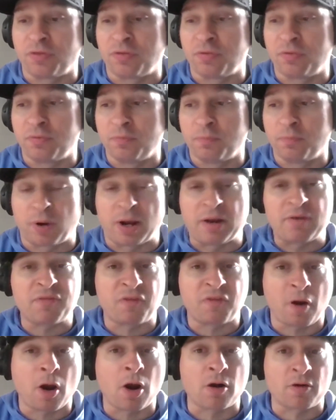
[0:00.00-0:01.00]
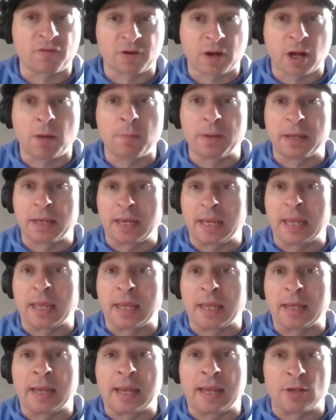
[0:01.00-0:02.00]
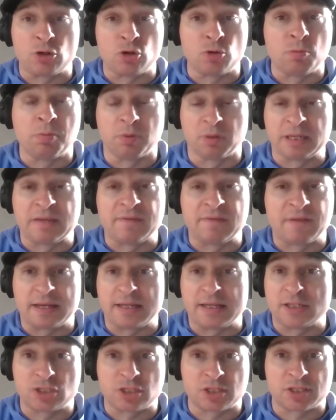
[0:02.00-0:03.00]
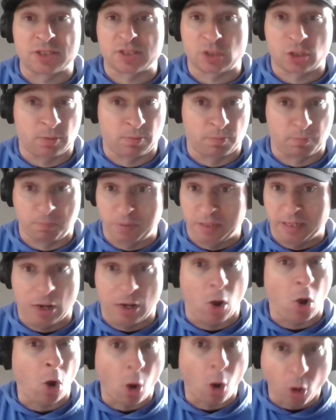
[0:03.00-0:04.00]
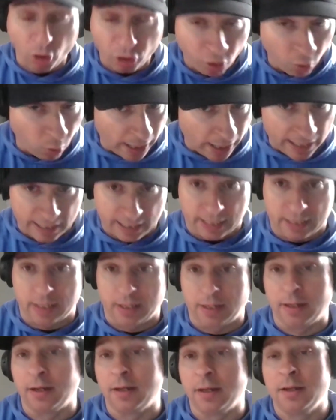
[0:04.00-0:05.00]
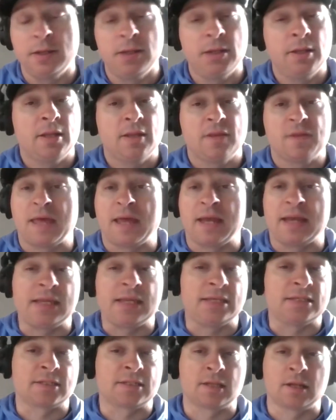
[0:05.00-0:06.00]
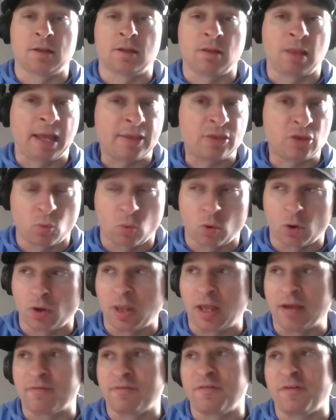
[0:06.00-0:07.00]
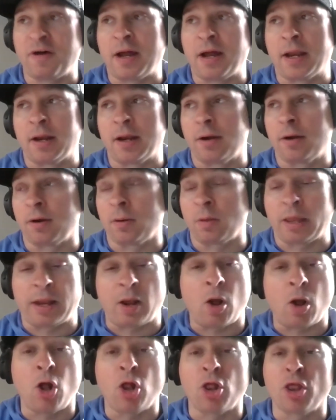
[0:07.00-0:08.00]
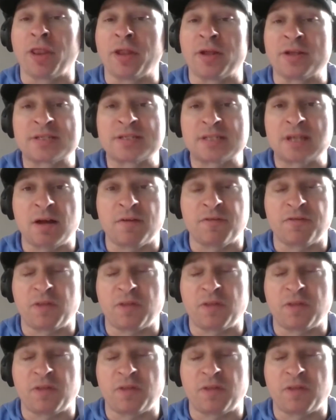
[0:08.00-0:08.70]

Brett Favre coming in and you believe that he's just going to be all the way in, that he's going to light the world on fire, like all of this stuff.